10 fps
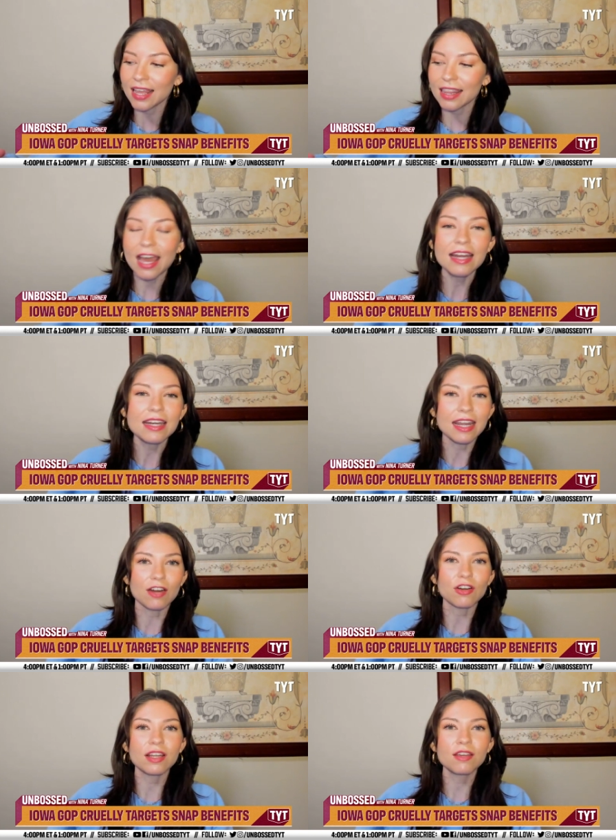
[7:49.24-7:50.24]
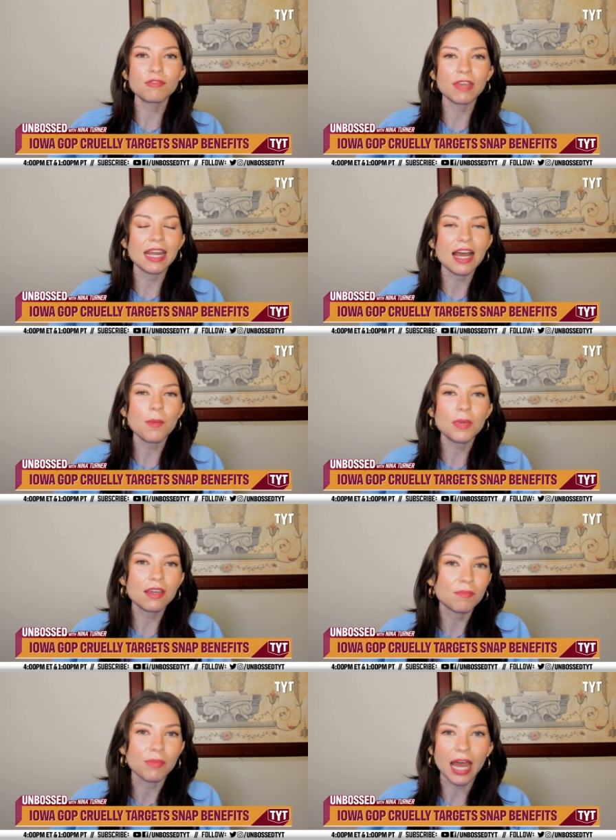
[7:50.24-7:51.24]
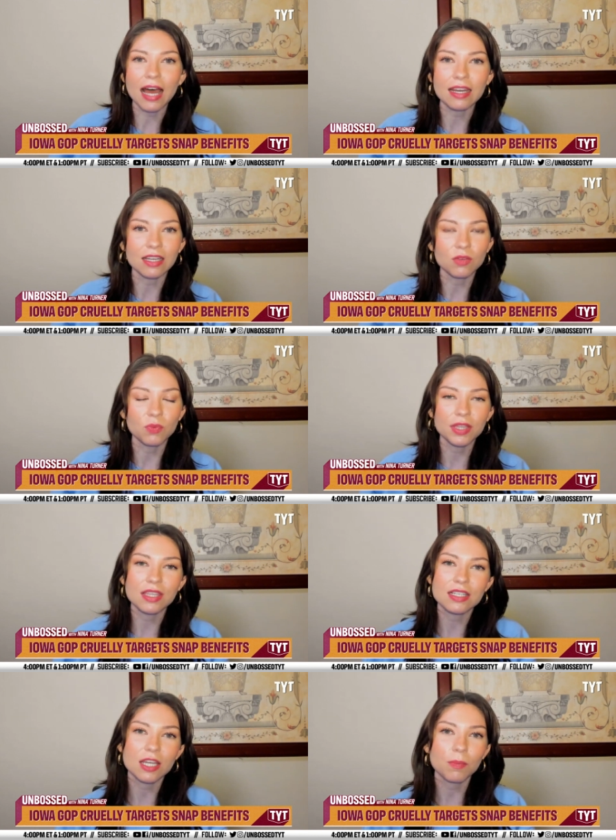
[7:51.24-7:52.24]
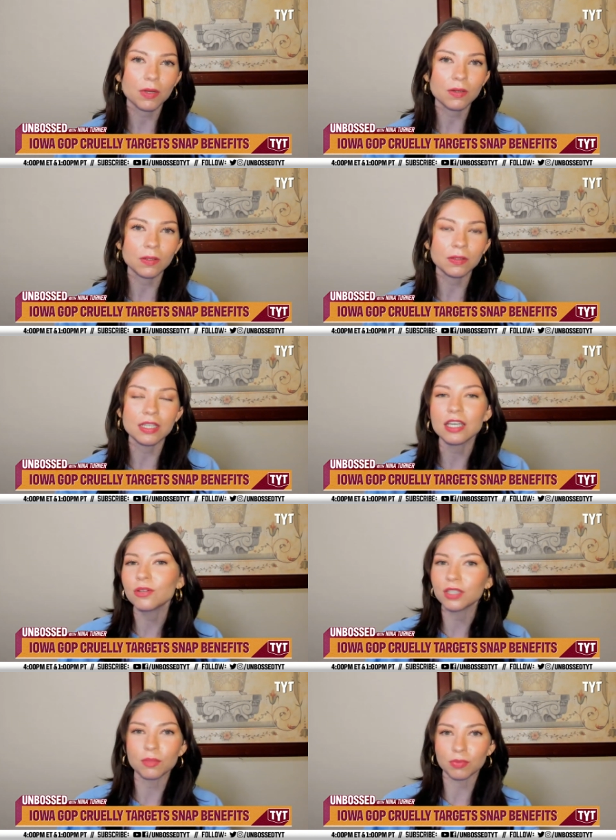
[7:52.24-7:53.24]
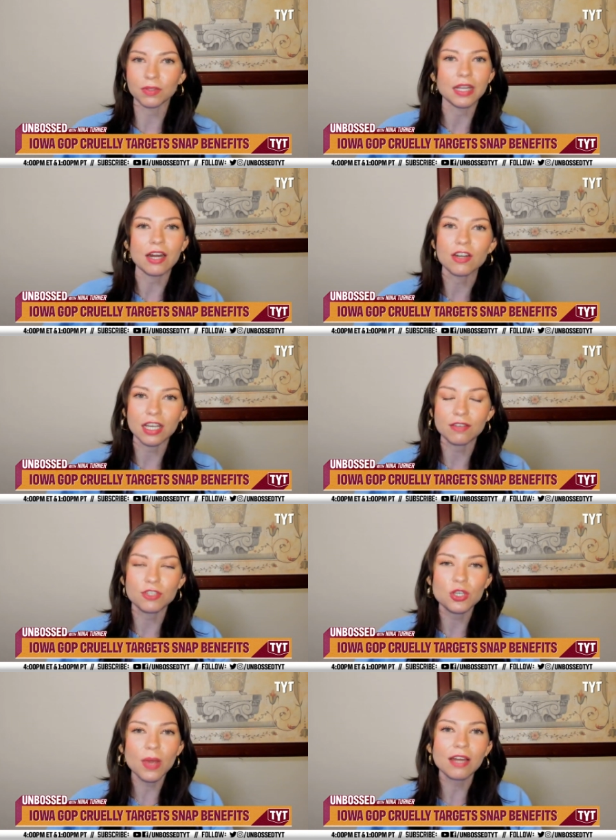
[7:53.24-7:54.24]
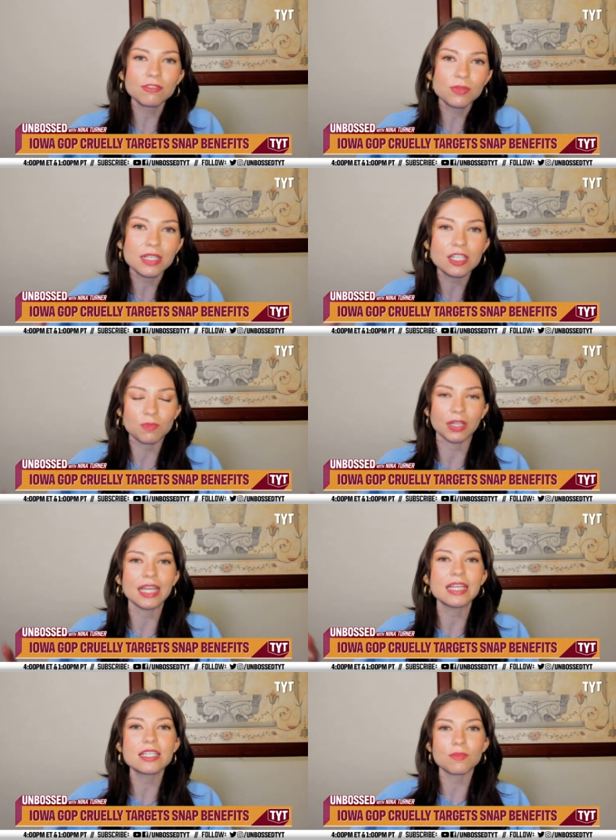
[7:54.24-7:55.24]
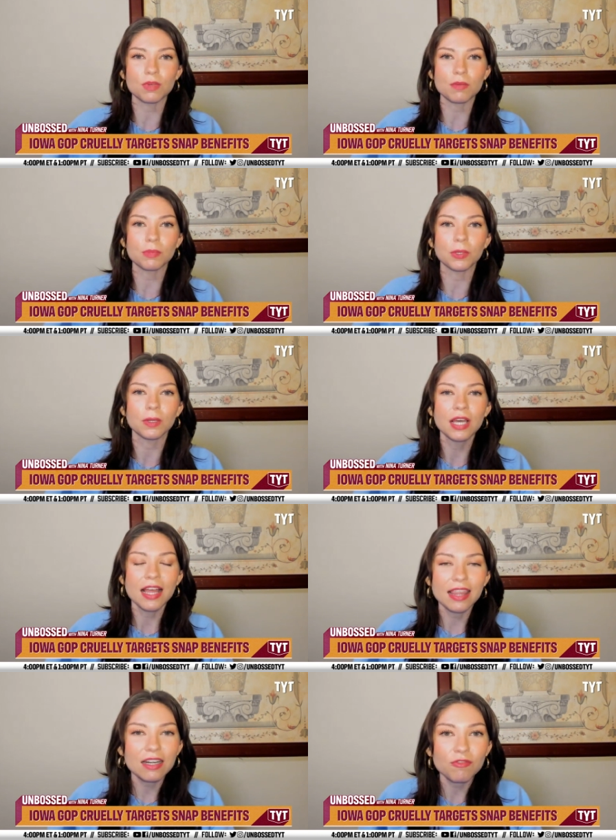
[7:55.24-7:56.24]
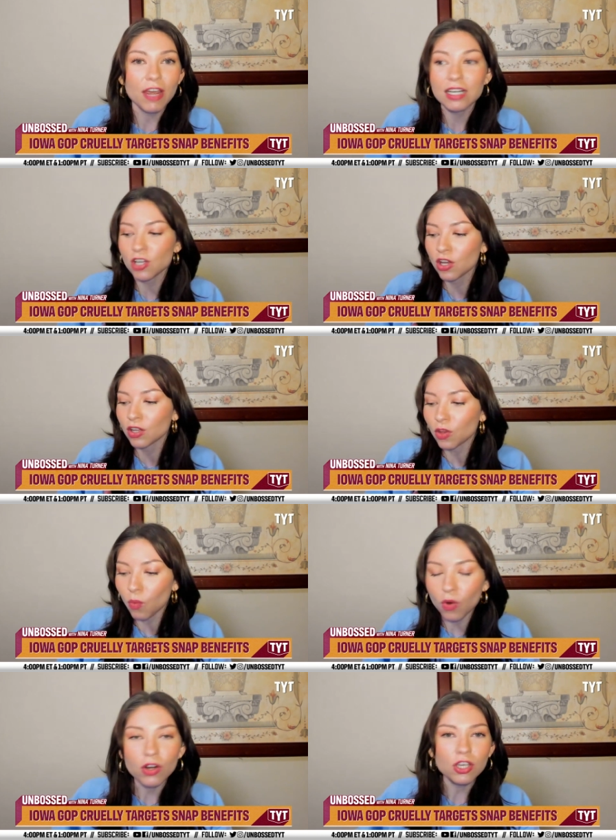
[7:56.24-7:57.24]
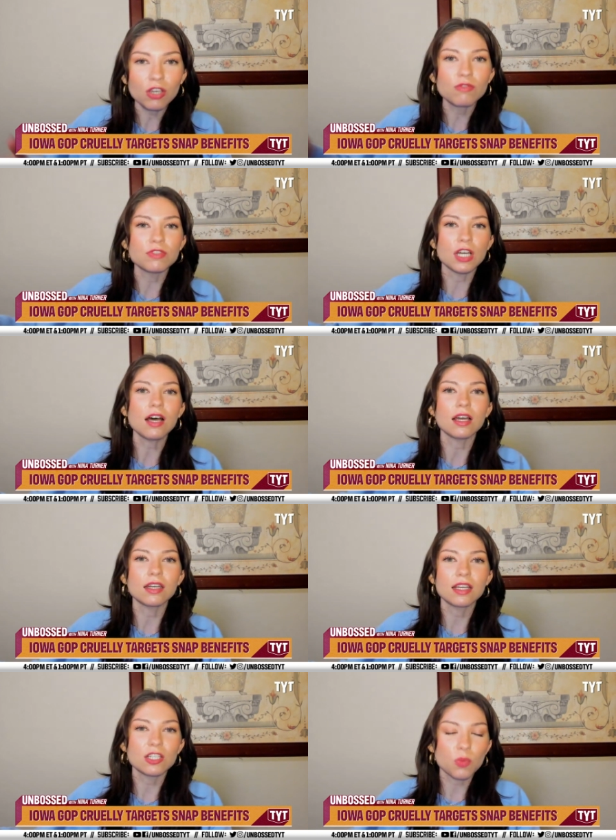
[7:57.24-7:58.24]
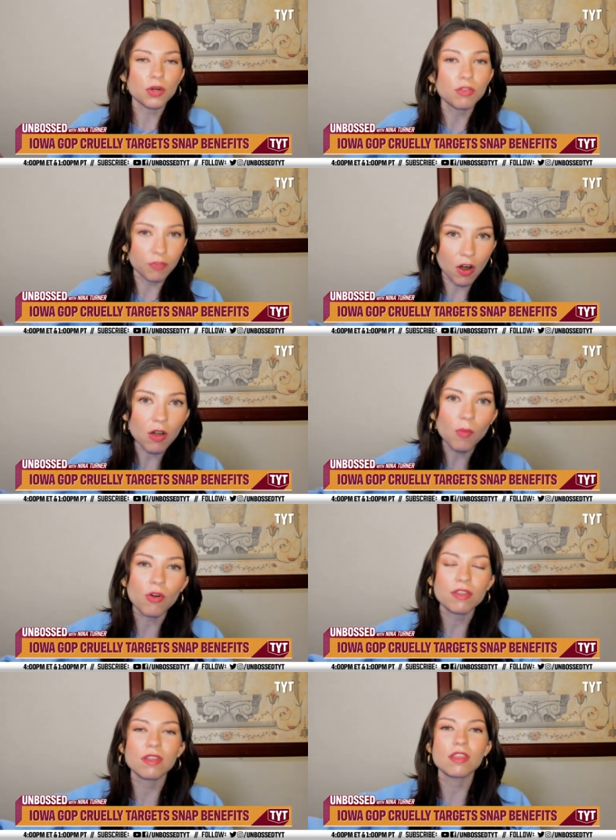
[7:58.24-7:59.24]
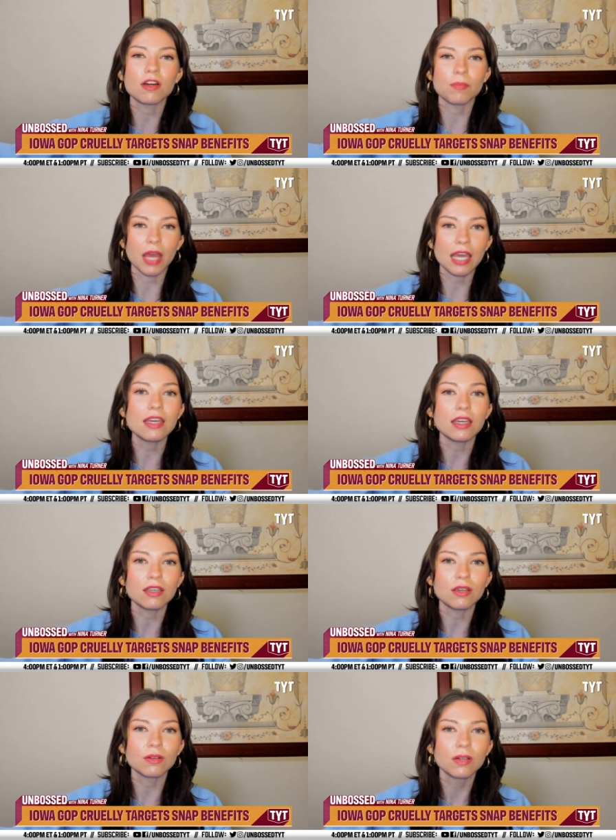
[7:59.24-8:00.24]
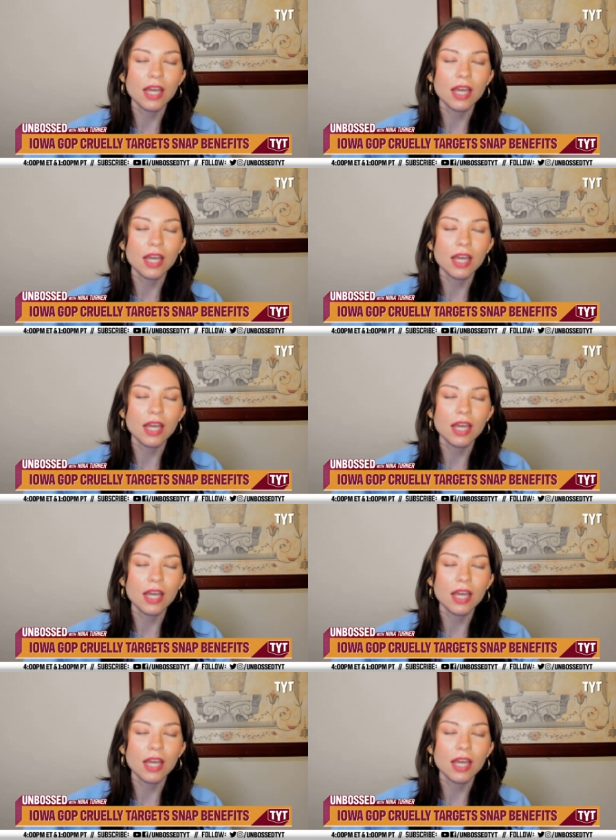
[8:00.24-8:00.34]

That narrative cannot be combated with the typical neoliberal narratives. You have to explain to people that, in fact, the work you've done is worth far more than they're paying you.